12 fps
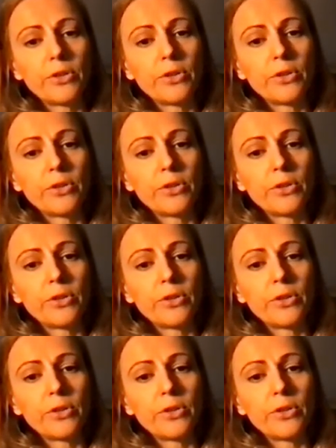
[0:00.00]

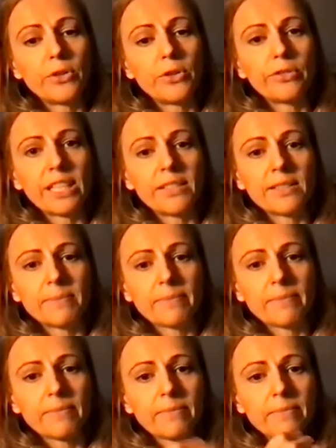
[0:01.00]
your feet